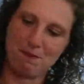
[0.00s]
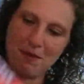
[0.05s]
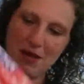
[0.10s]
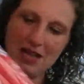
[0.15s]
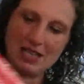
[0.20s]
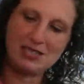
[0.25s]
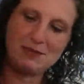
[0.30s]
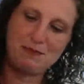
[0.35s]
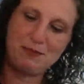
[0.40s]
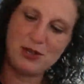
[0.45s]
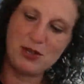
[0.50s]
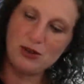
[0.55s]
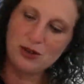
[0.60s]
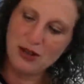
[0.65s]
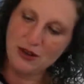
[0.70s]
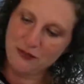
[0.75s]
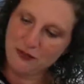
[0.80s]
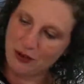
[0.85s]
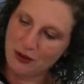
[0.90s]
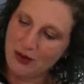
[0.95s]
it's
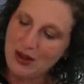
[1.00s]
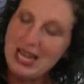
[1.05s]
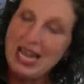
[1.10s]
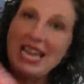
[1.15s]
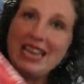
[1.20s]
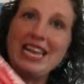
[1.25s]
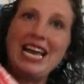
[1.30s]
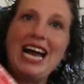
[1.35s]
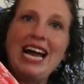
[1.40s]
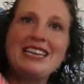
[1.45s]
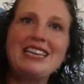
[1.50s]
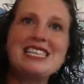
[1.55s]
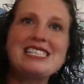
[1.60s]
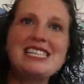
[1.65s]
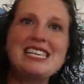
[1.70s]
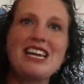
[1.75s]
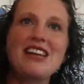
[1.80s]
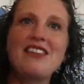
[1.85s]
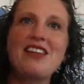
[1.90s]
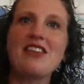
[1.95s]
beautiful. They have this
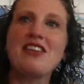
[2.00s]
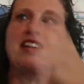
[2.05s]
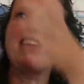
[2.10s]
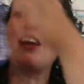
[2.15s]
in another